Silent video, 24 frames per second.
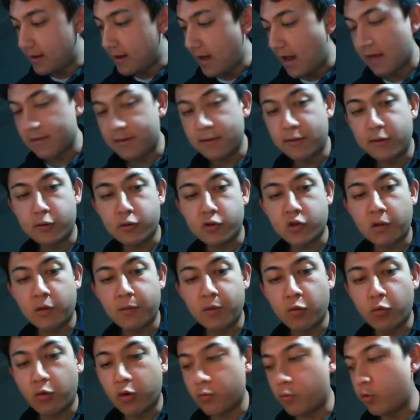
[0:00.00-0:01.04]
And then there's going to be
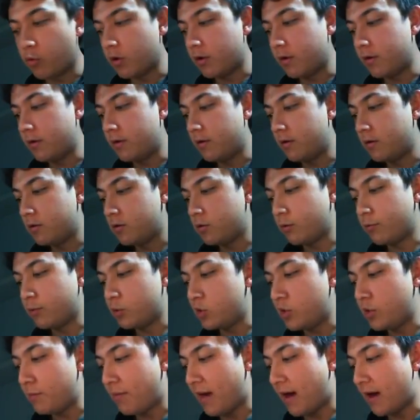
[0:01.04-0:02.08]
1 1. So if you see
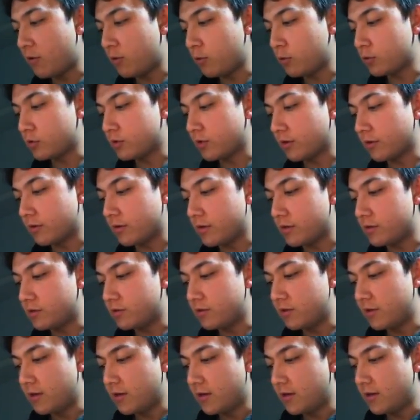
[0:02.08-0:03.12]
a pattern that looks like this,
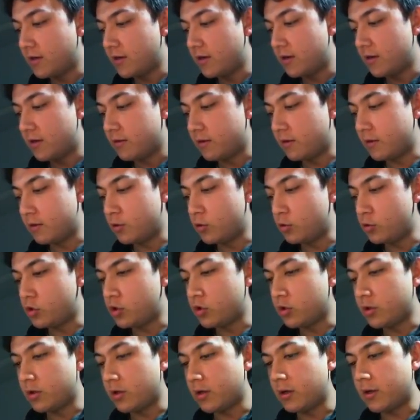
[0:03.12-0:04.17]
then you
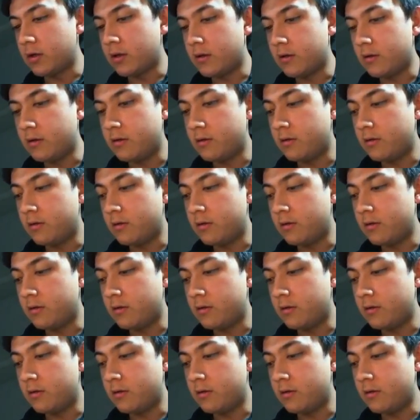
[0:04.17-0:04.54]
should output